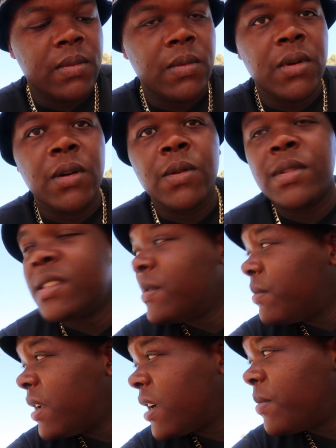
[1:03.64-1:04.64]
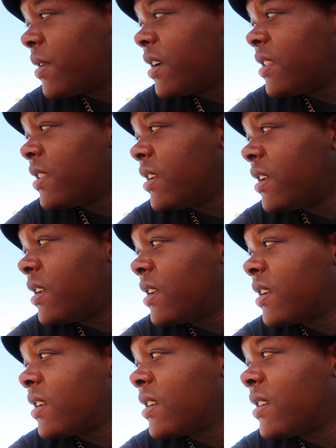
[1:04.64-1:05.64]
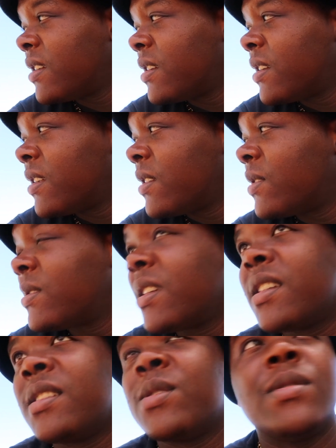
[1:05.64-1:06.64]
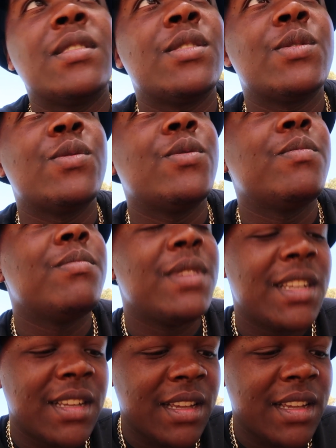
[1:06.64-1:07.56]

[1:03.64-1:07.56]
Whoa, there's a magpie there. It looks like it's gonna scoop me.